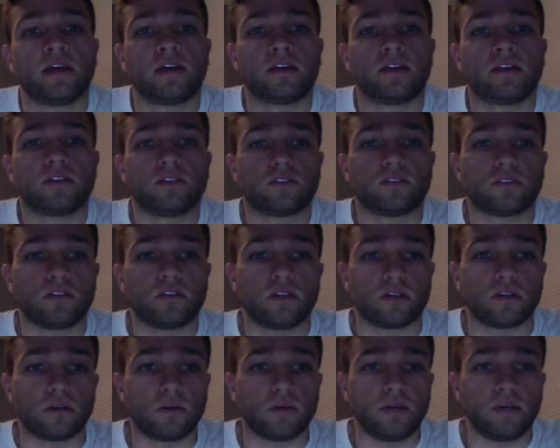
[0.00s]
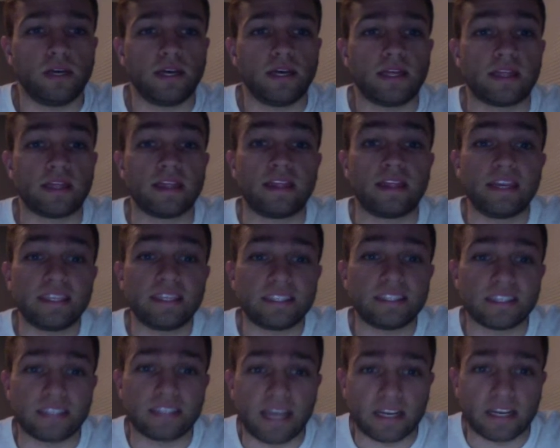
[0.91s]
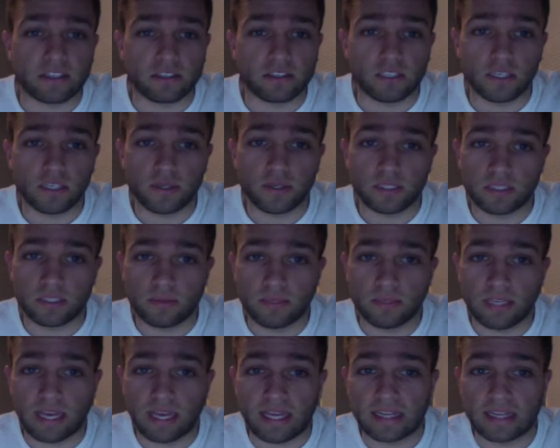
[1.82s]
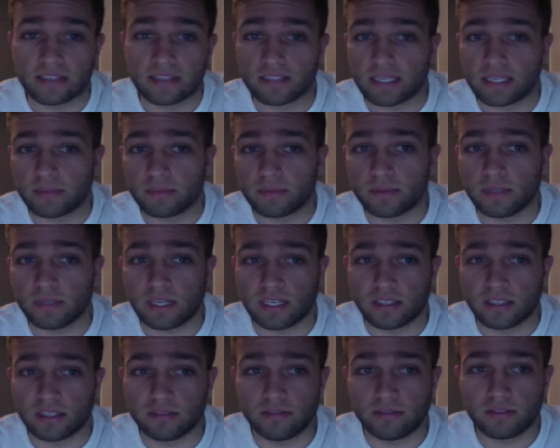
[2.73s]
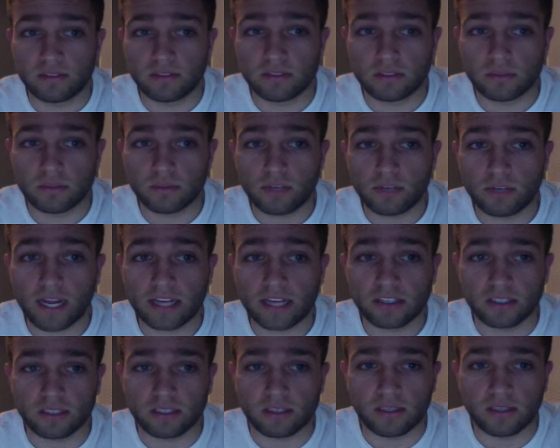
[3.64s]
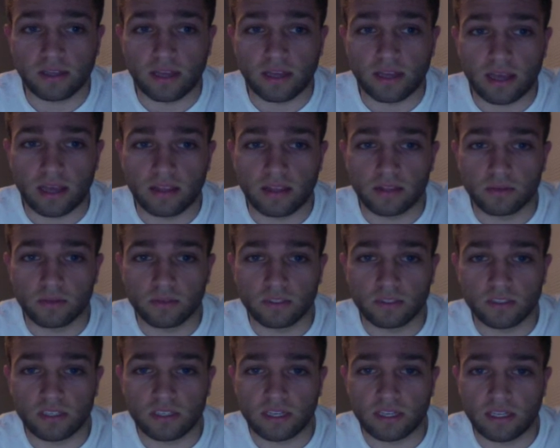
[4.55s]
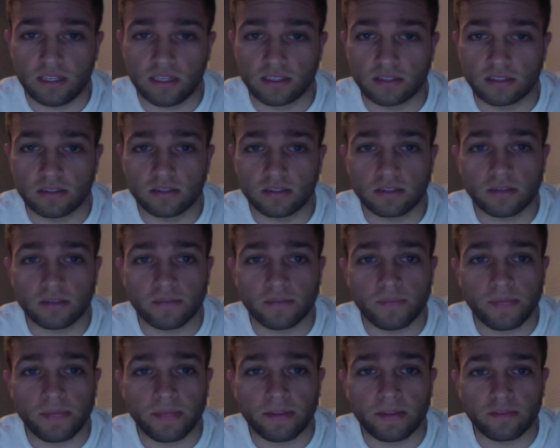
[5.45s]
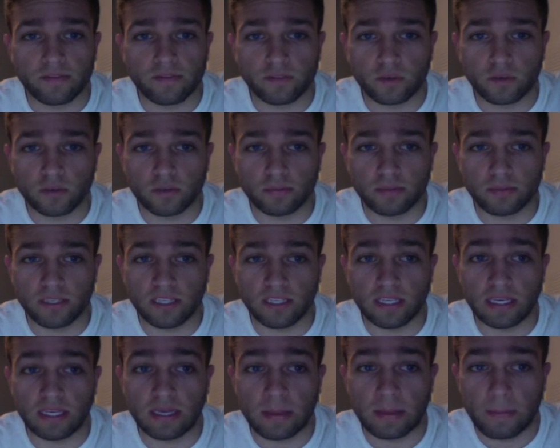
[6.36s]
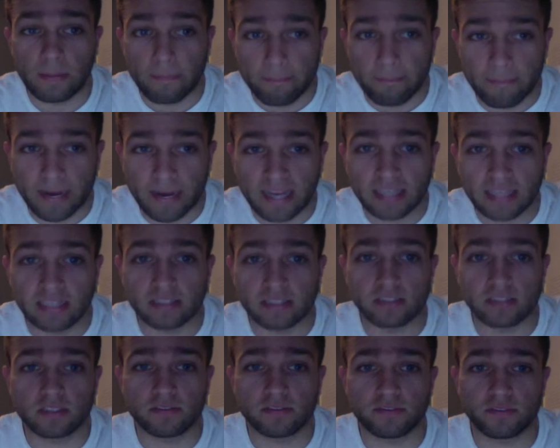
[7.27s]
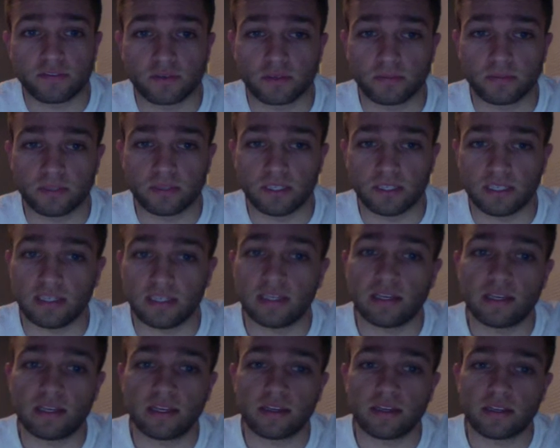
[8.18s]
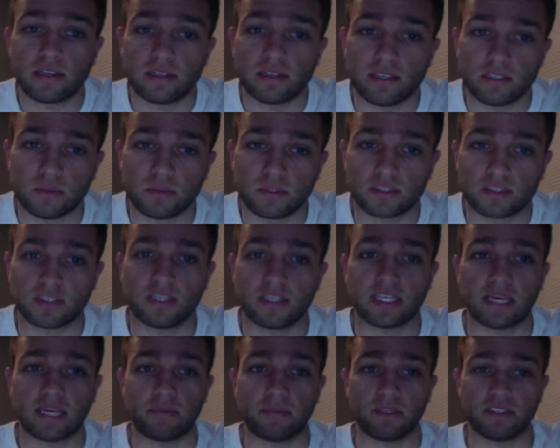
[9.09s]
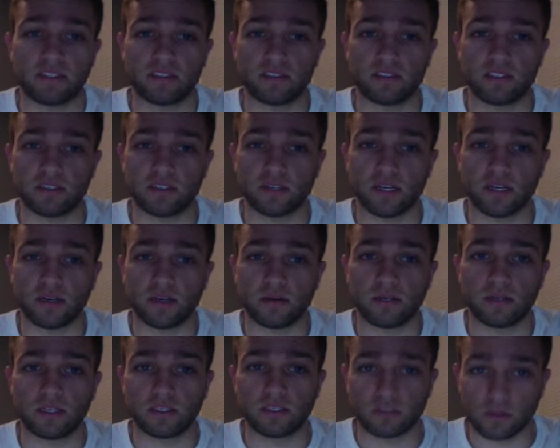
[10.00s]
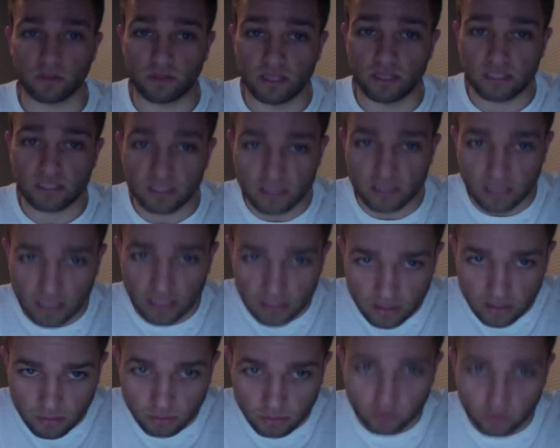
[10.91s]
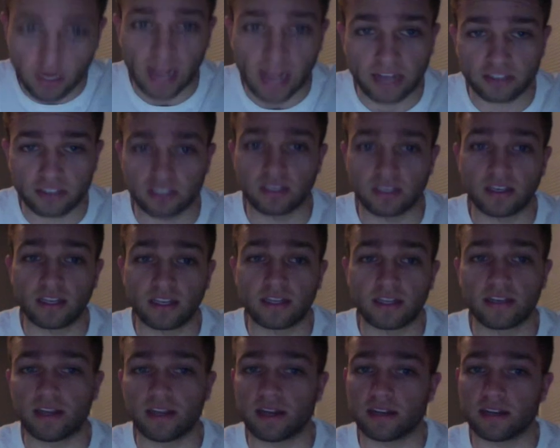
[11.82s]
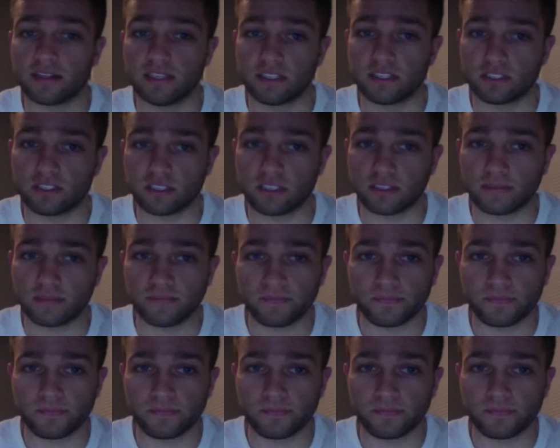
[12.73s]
So this is actually going to be an example of subtraction, and the reason is 4p minus 4p is what's going to get me to 0. So this is subtraction, not addition.